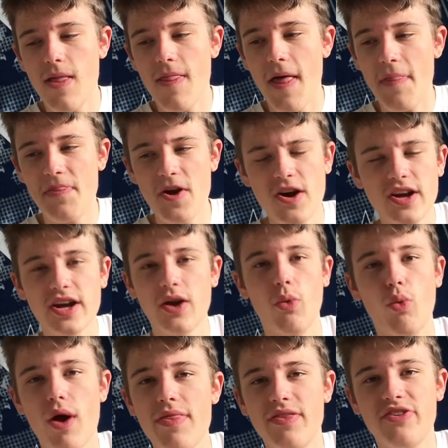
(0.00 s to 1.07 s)
they're going
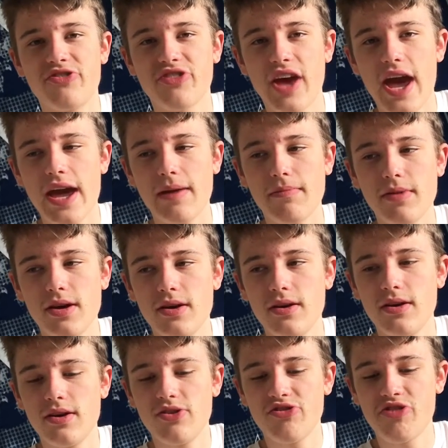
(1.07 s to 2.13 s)
to win this game
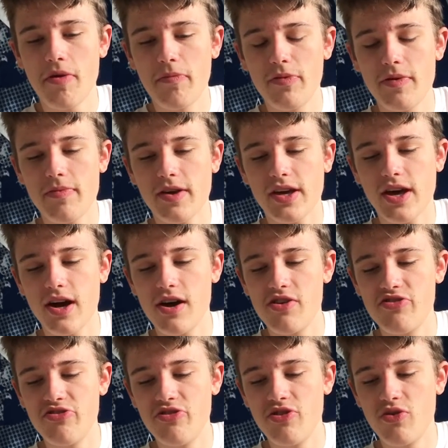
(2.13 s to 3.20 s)
simply
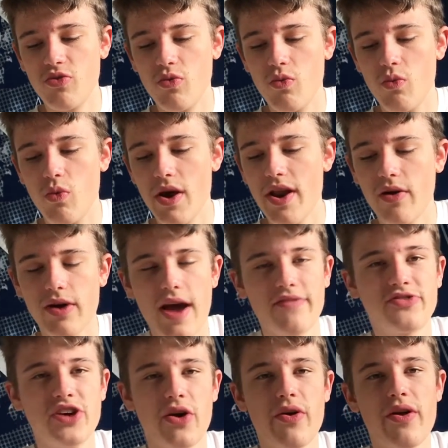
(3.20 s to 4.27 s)
because we don't have
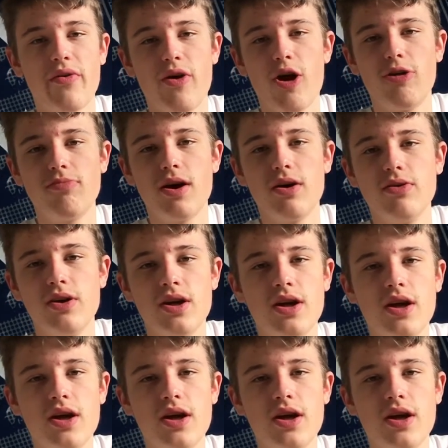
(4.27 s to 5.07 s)
Tony Romo.